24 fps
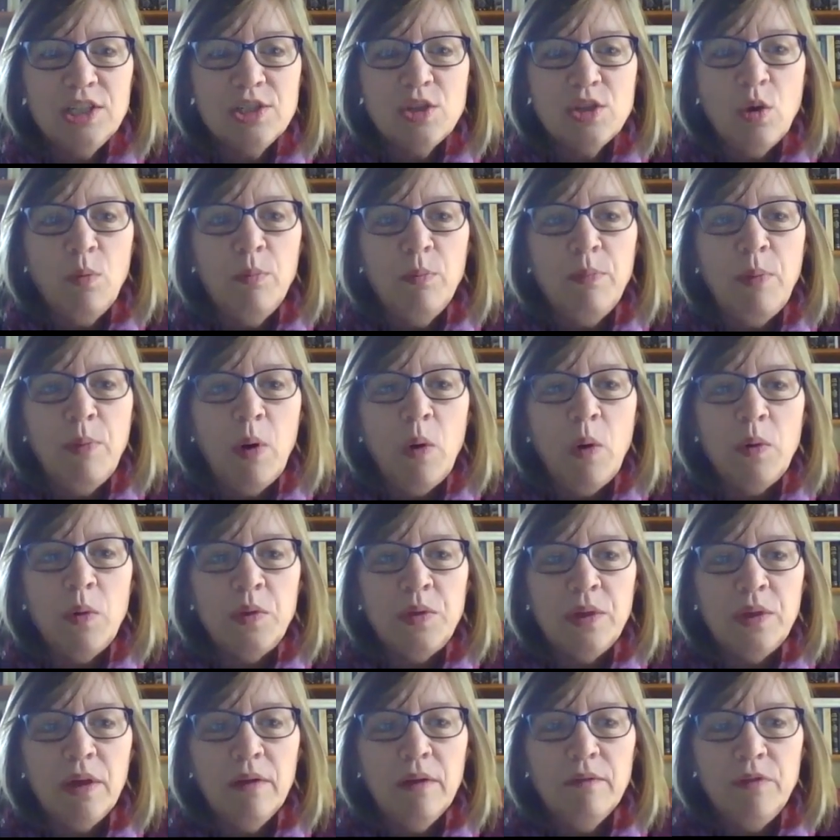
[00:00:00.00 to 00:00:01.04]
So both
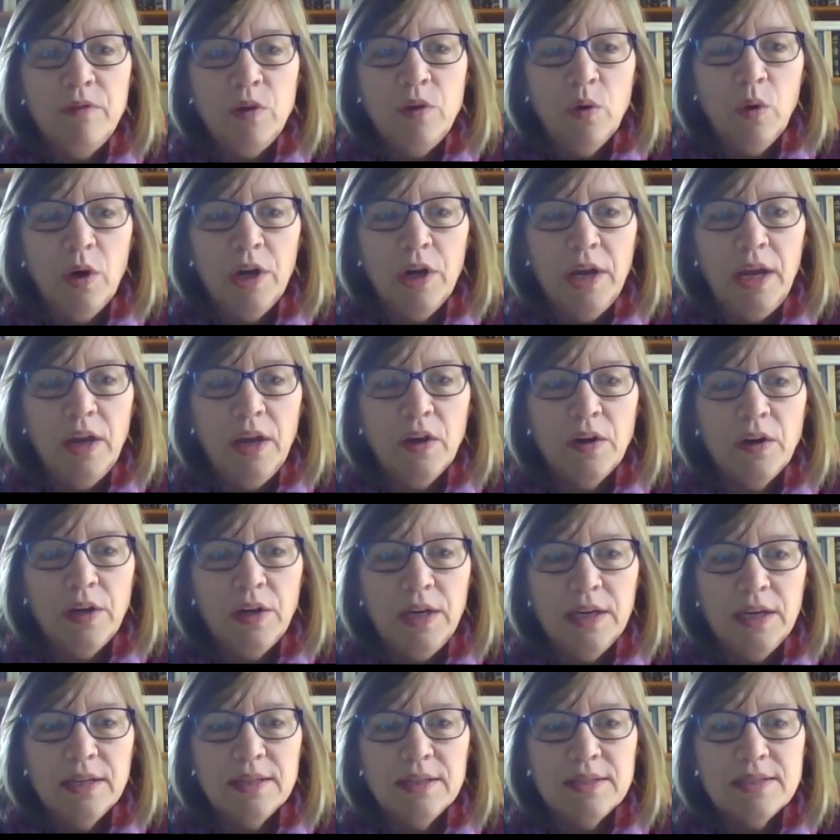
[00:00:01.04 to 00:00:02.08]
of your
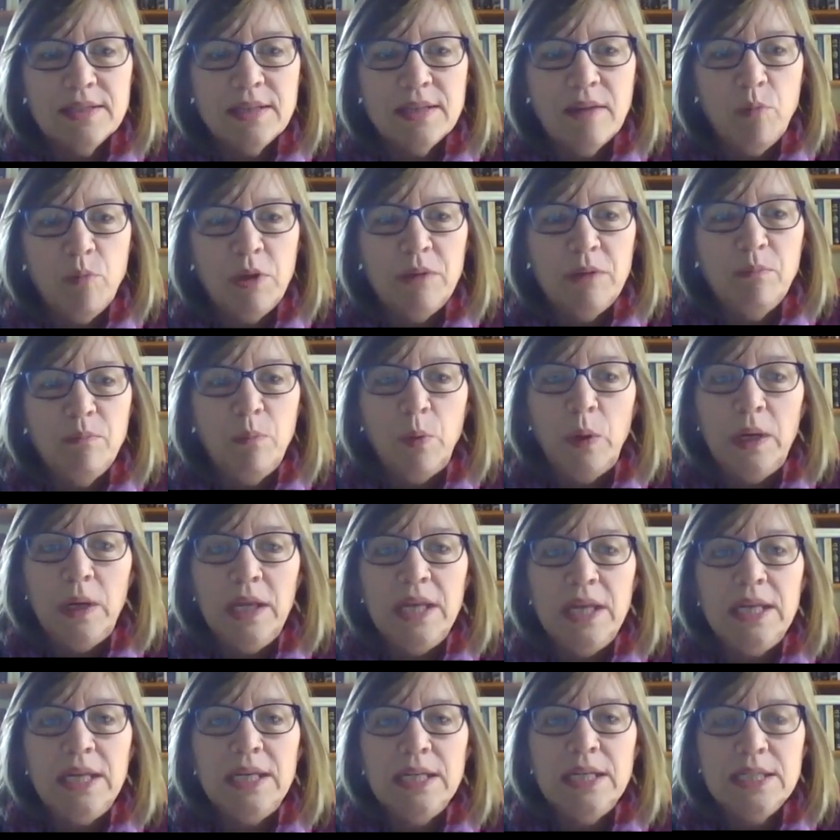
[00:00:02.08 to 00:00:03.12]
areas have been
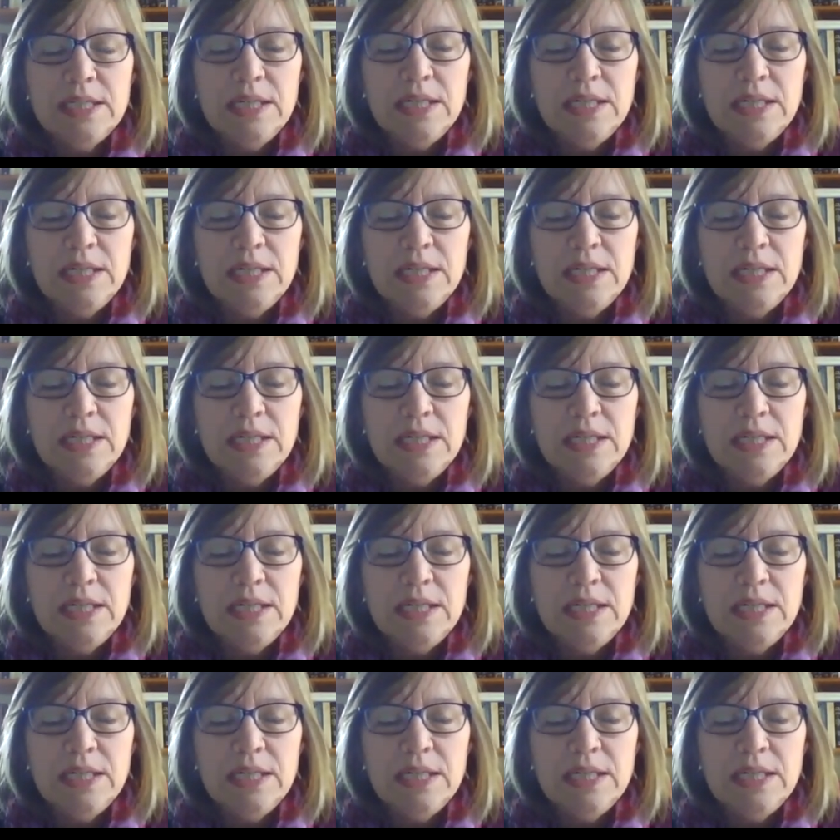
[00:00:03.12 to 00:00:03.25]
pretty